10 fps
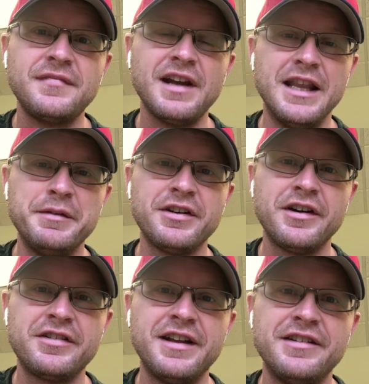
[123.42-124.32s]
And then we saw
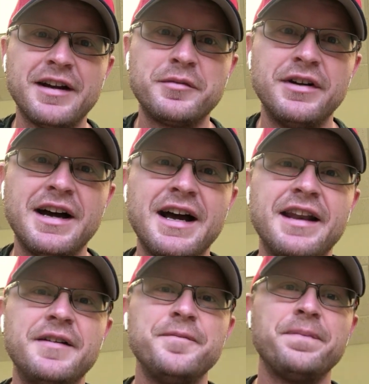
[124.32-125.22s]
yesterday in chapter
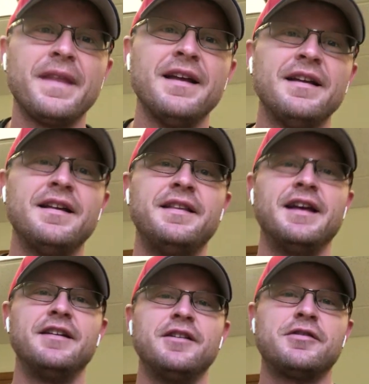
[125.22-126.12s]
9
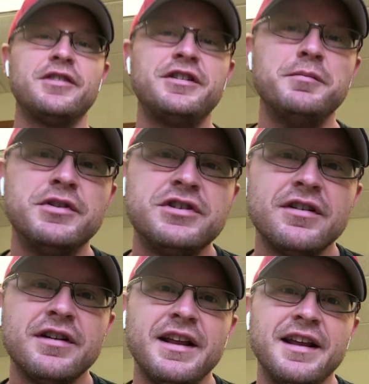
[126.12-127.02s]
that Christian
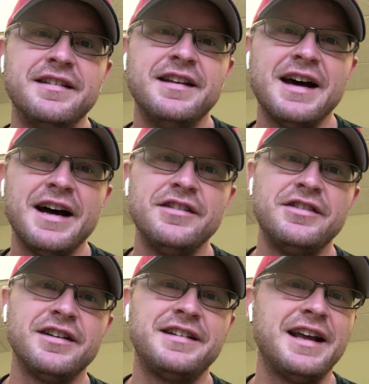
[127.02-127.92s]
maturity is not
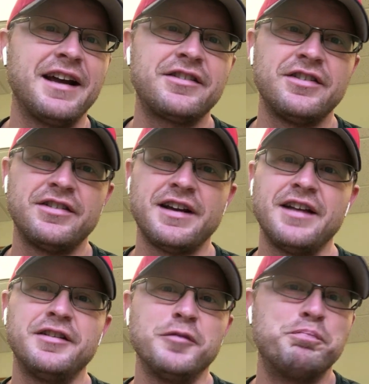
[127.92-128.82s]
just
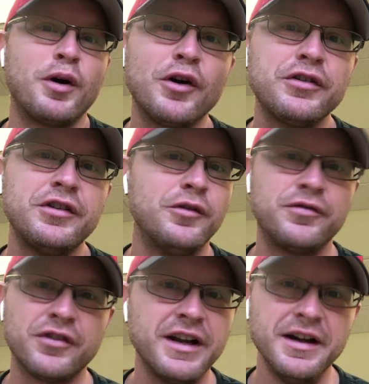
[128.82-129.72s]
exercising personal
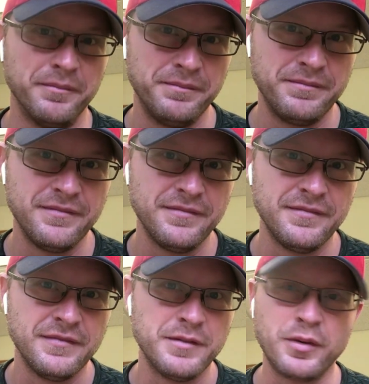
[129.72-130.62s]
freedom,
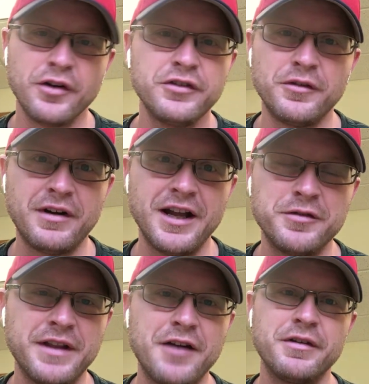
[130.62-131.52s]
personal
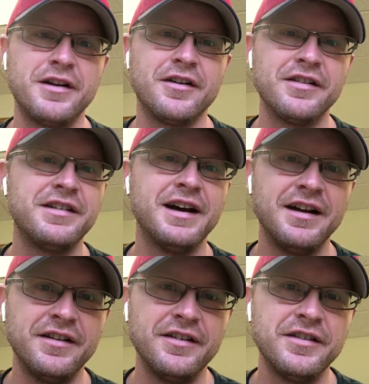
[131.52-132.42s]
rights without regards to
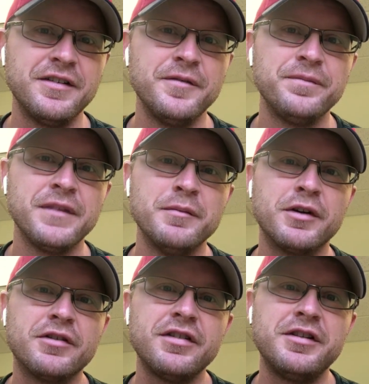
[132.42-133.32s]
others,
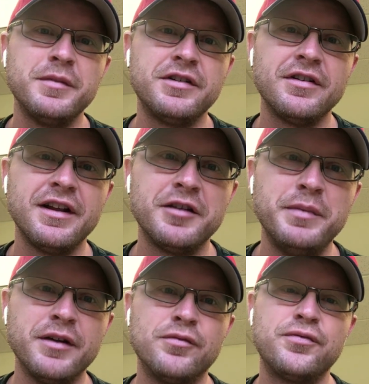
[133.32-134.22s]
but Christian maturity is
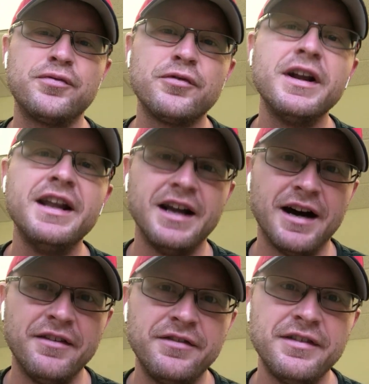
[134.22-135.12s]
being free
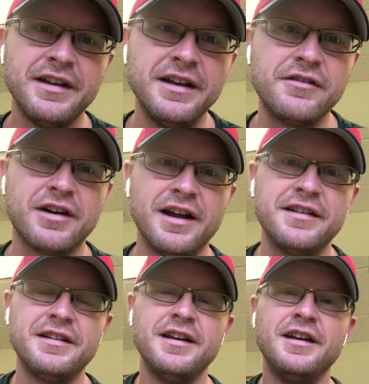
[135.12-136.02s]
enough in
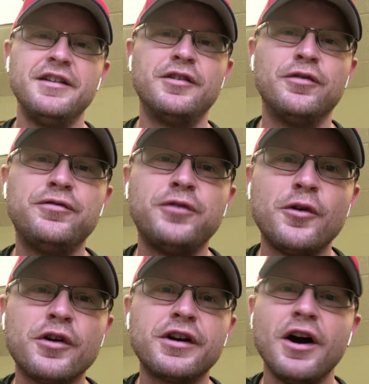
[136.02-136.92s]
Christ to
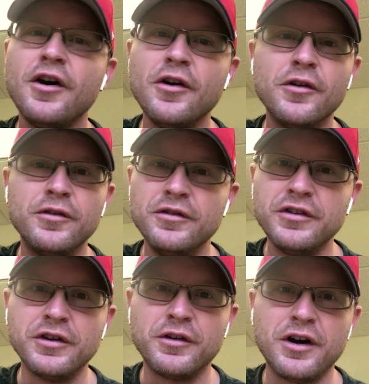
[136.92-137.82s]
forego
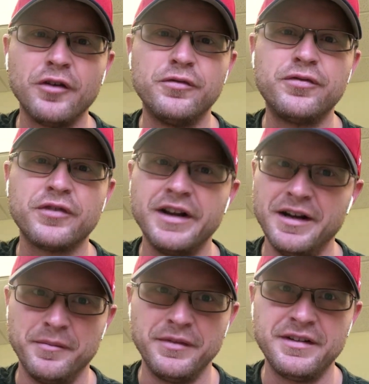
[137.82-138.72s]
so called
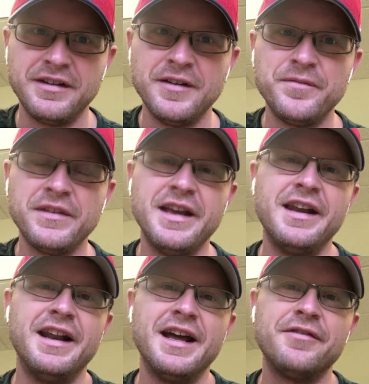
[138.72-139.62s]
freedoms
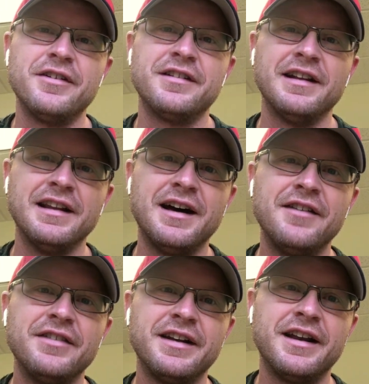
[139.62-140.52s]
in an effort to
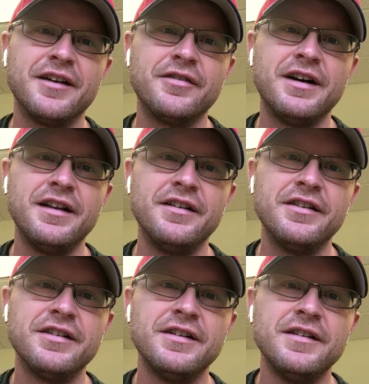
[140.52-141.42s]
love and care for
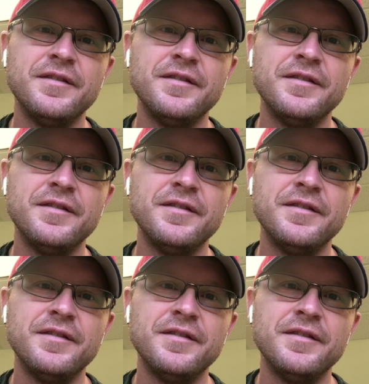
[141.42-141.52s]
others.